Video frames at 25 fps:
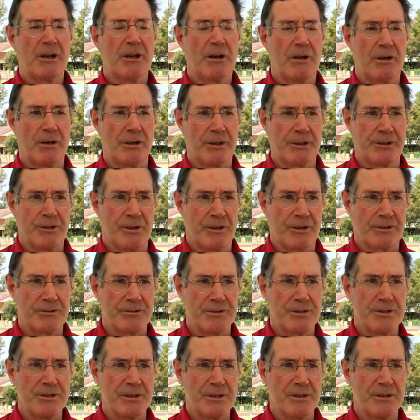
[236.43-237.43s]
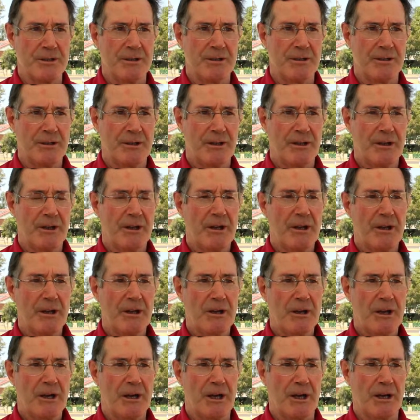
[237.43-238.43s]
higher nitrogen,
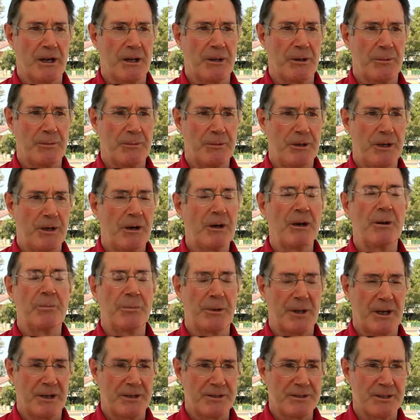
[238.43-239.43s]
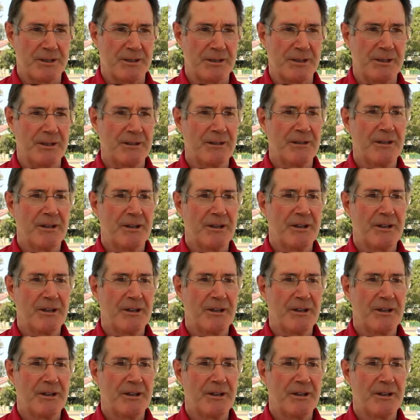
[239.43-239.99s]
higher protein